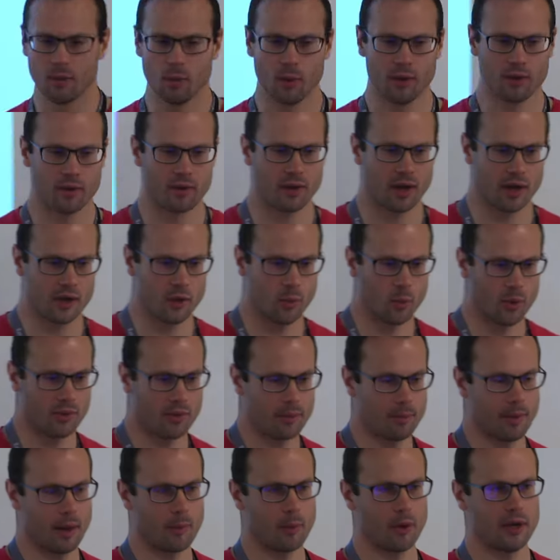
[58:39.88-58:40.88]
whether or not you want the
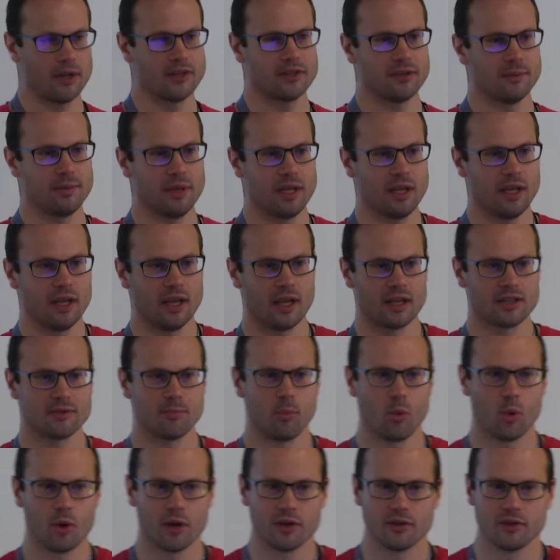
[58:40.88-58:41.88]
memory to be
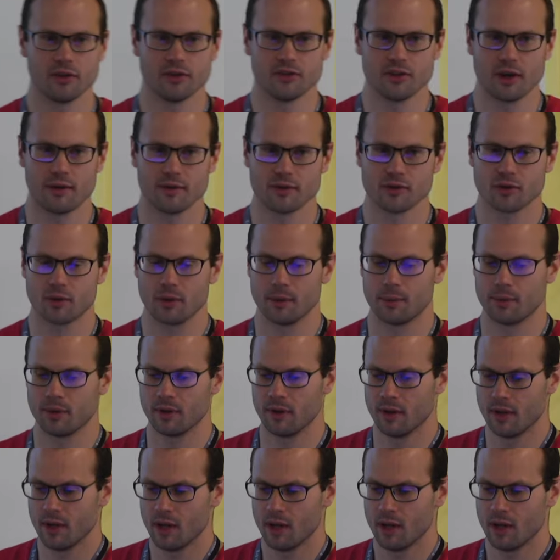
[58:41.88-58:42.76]
exported to JavaScript